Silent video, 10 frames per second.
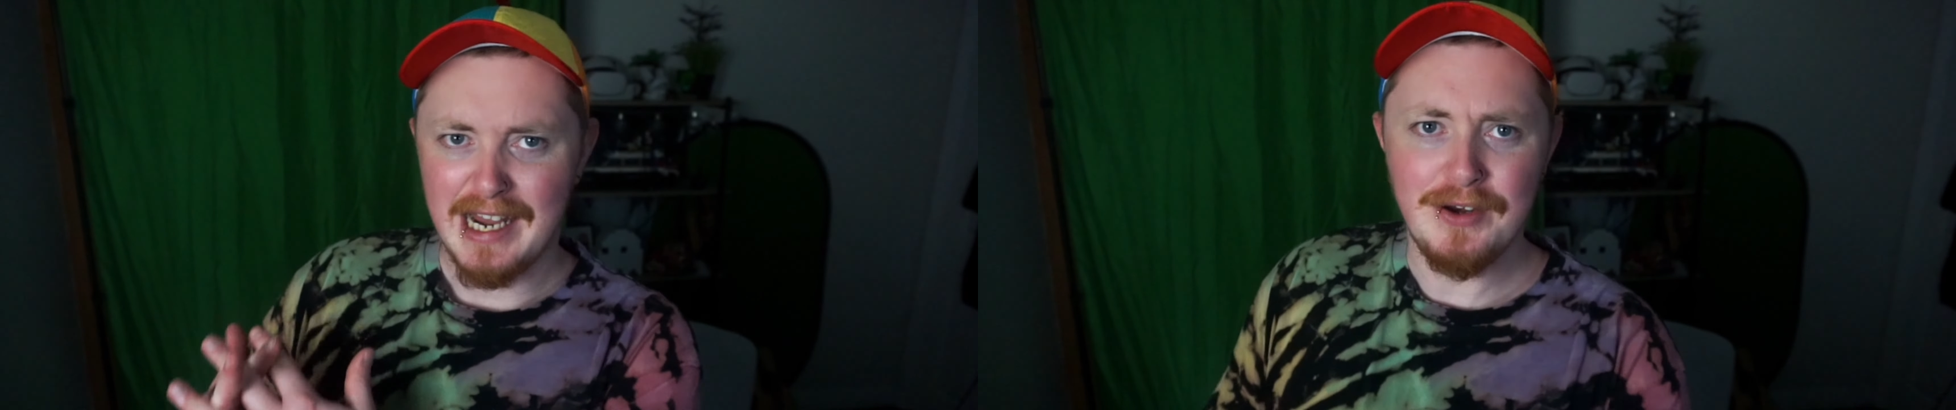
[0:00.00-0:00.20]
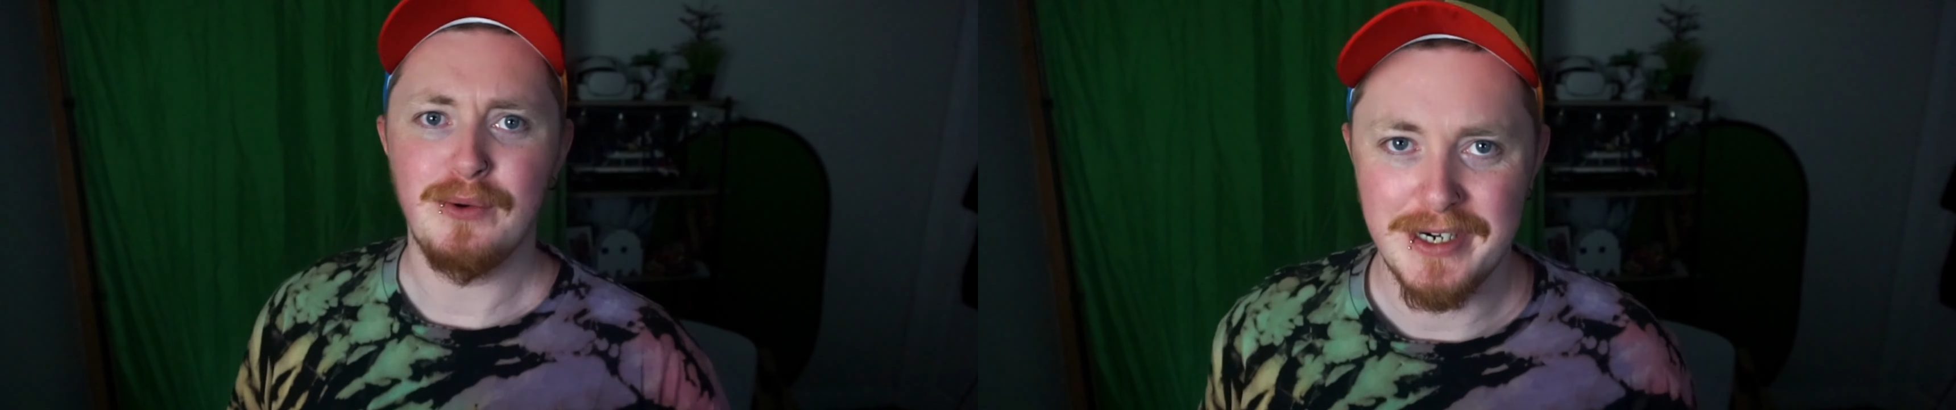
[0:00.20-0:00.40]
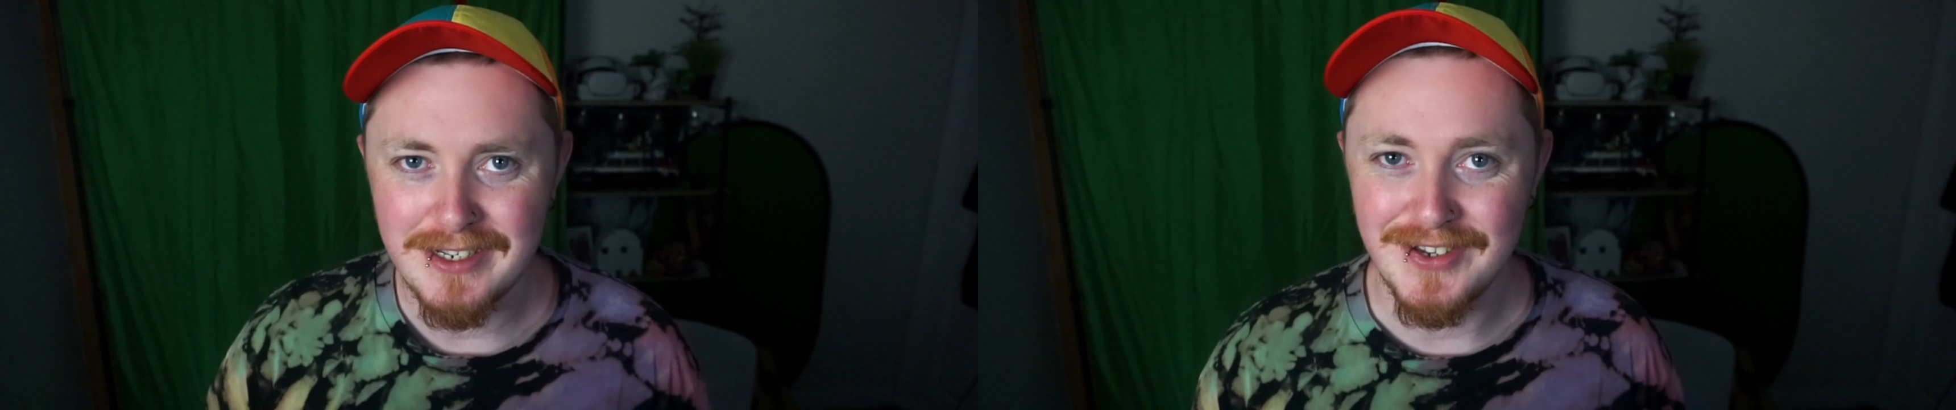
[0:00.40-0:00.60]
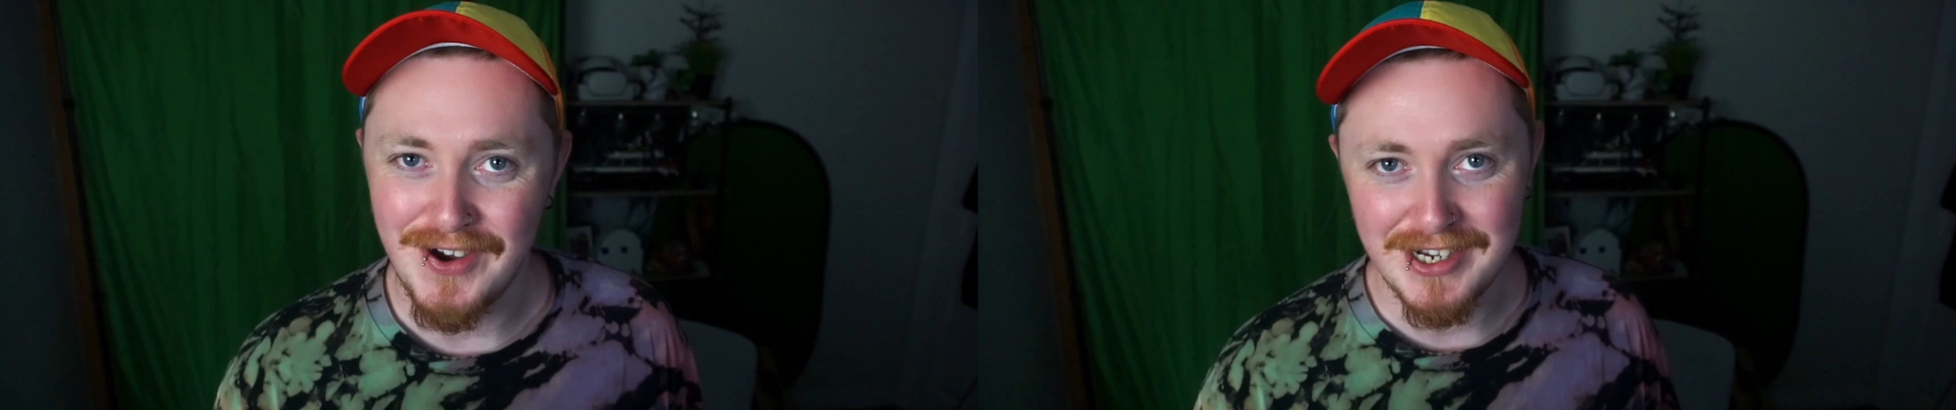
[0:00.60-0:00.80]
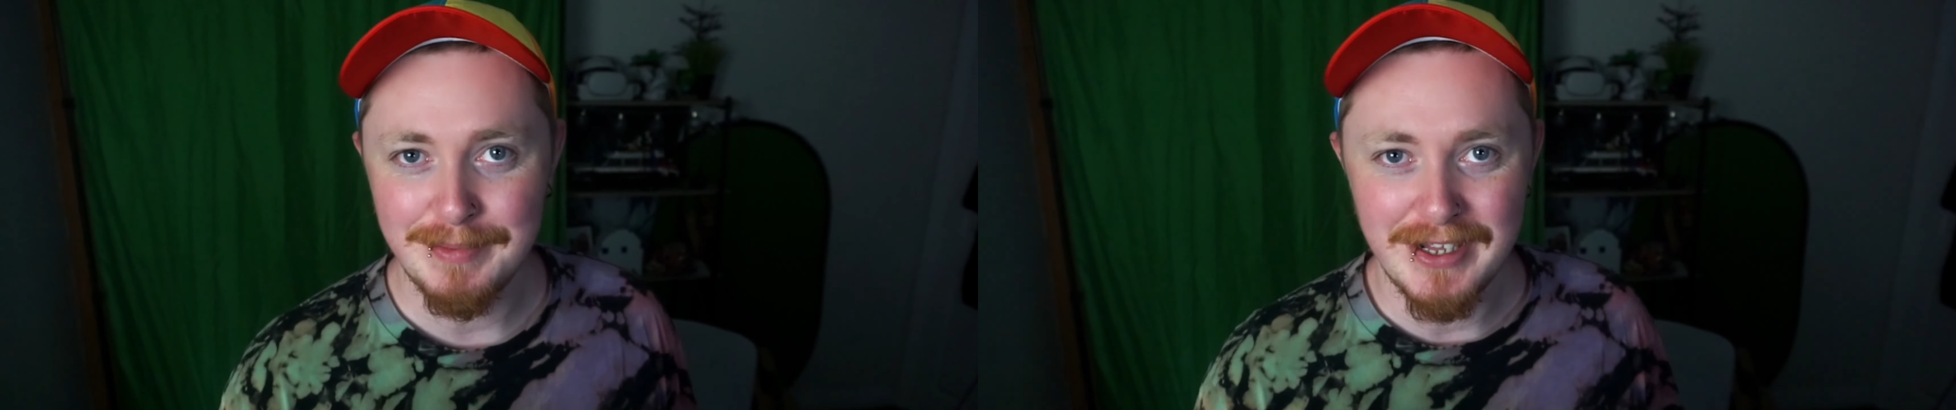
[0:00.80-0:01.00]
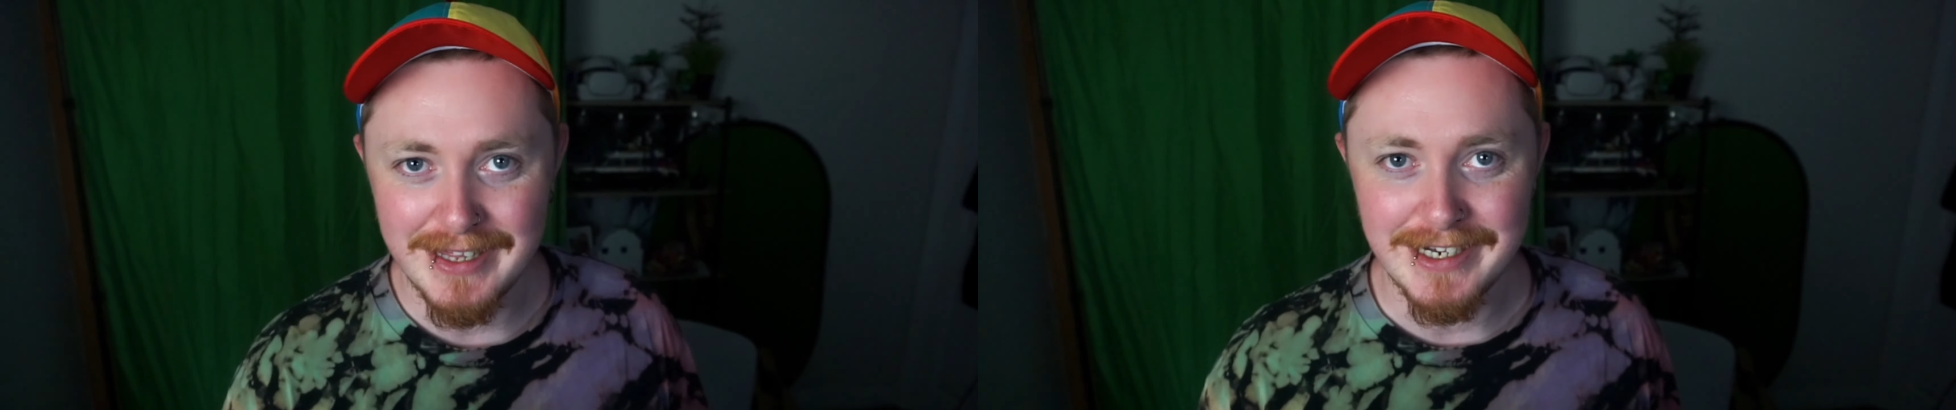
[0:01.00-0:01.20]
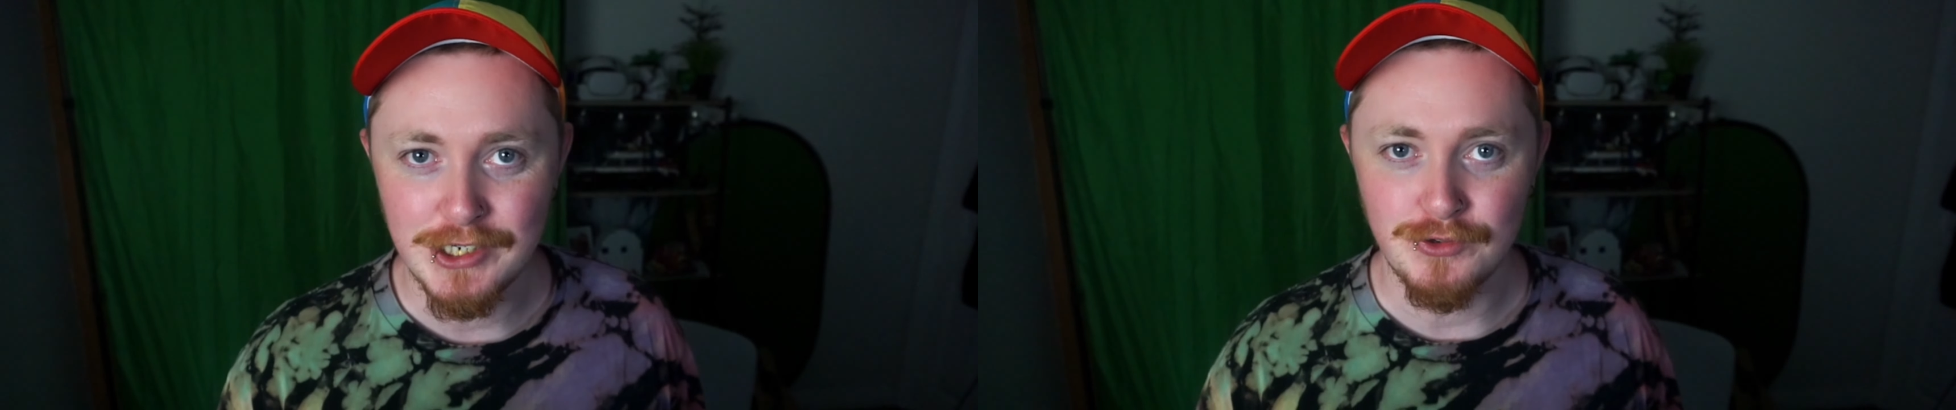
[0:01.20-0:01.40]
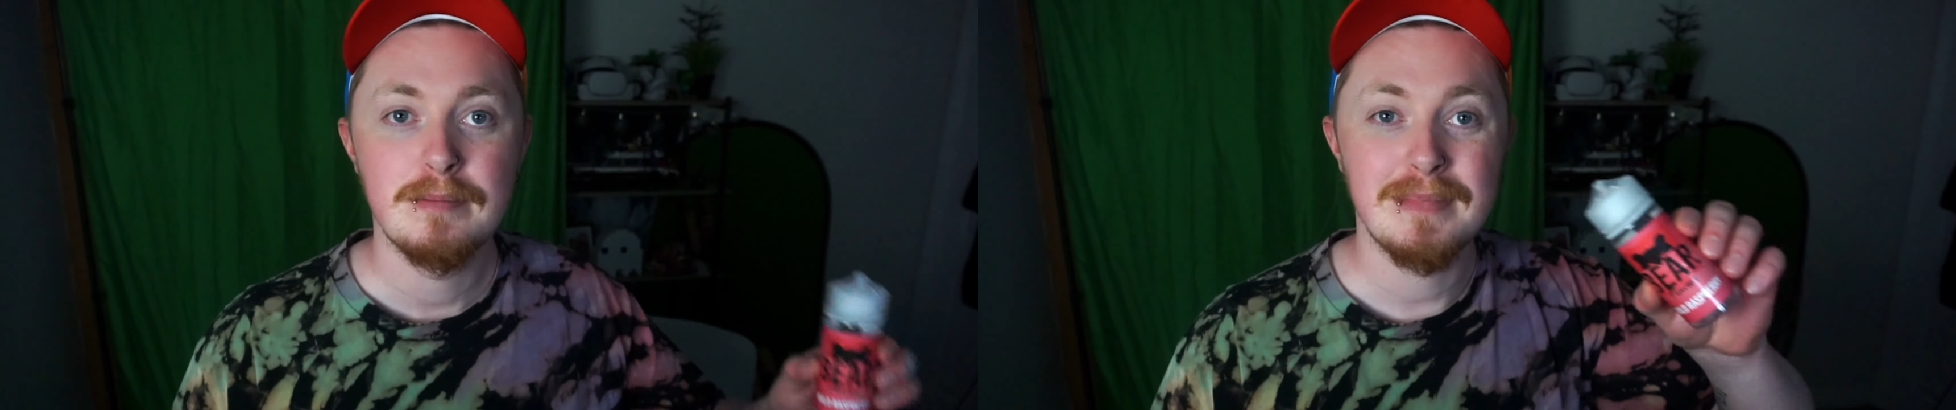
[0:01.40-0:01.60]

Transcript: And no, we're not talking about Linktr.ee.